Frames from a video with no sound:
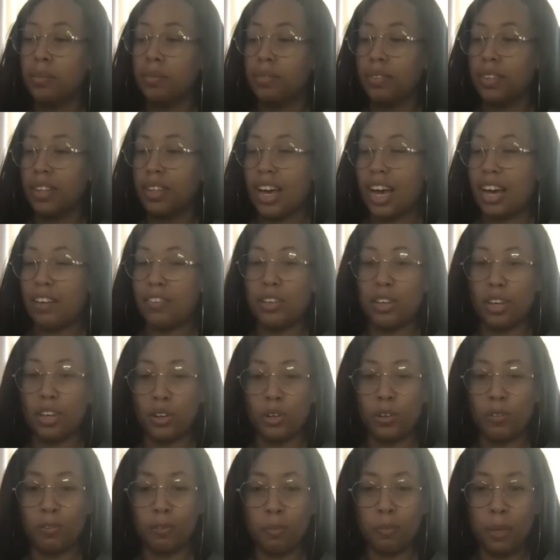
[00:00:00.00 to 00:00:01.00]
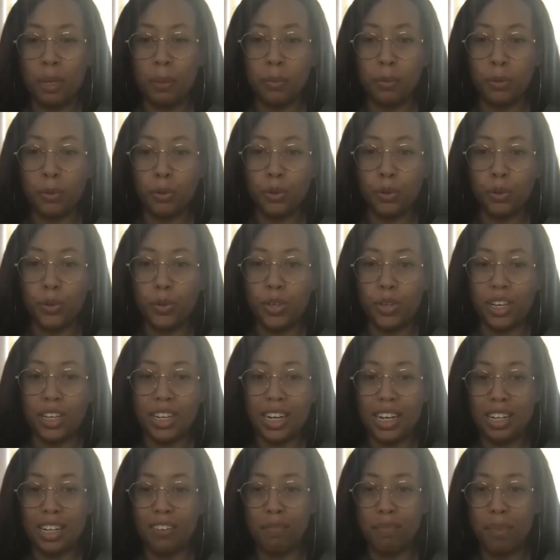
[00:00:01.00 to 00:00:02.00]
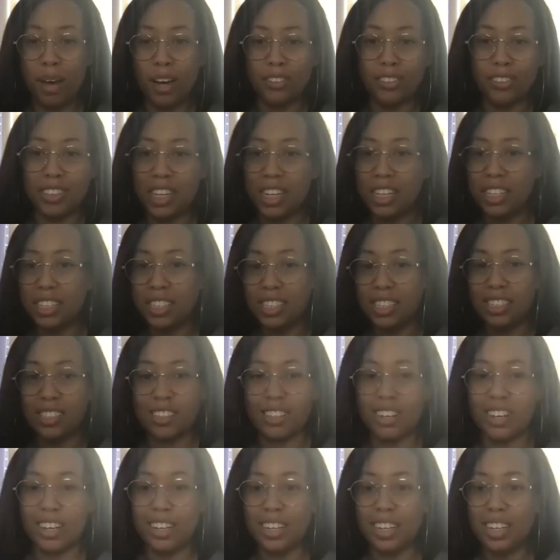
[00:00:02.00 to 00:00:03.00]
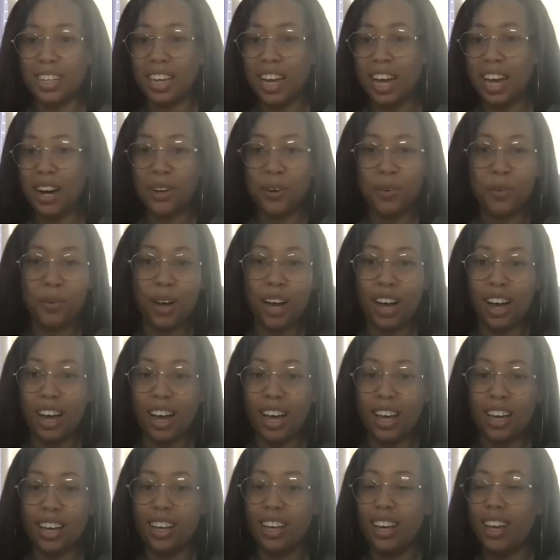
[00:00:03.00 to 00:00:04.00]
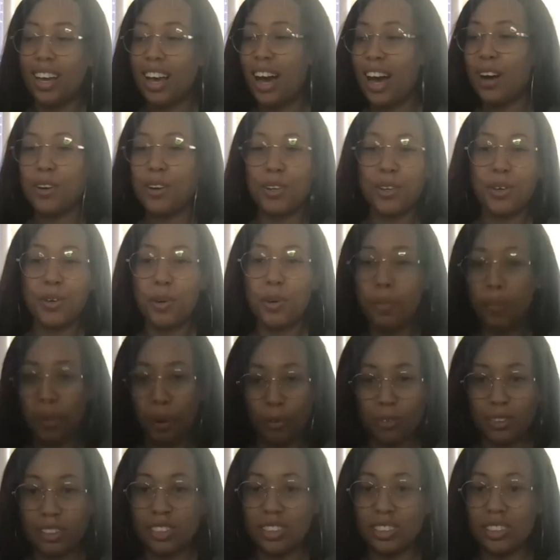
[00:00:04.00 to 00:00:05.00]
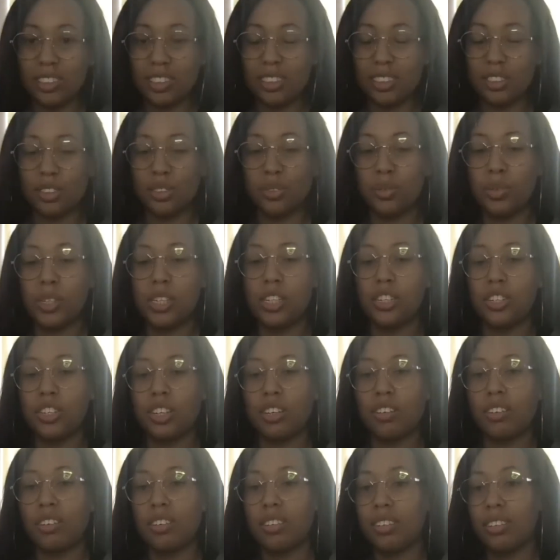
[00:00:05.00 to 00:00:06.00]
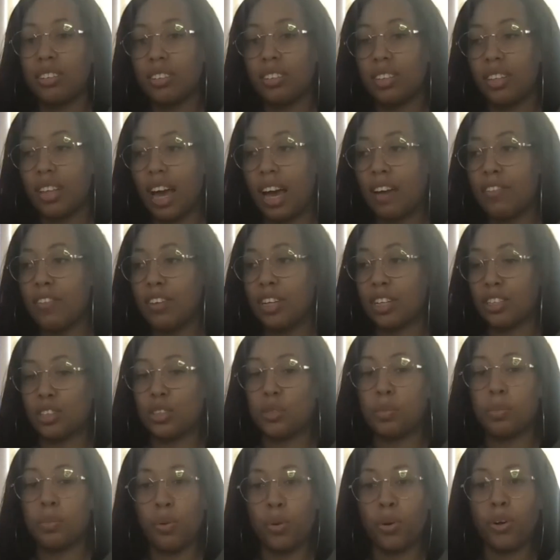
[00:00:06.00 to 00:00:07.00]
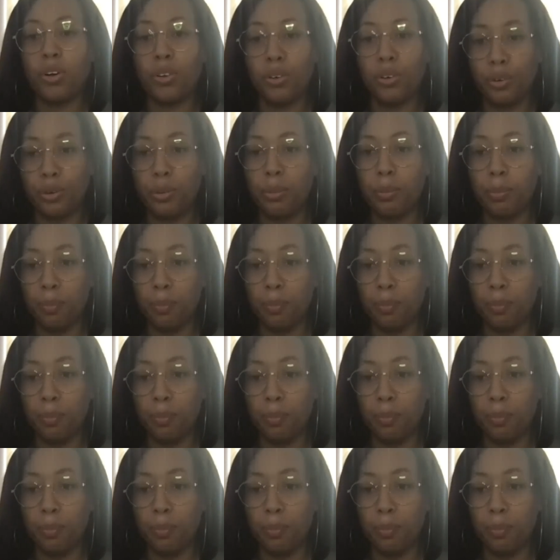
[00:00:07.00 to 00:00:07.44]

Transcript: having a group of people who you can kind of bounce ideas on like how do i how do you approach the situation mm-hmm. having a support group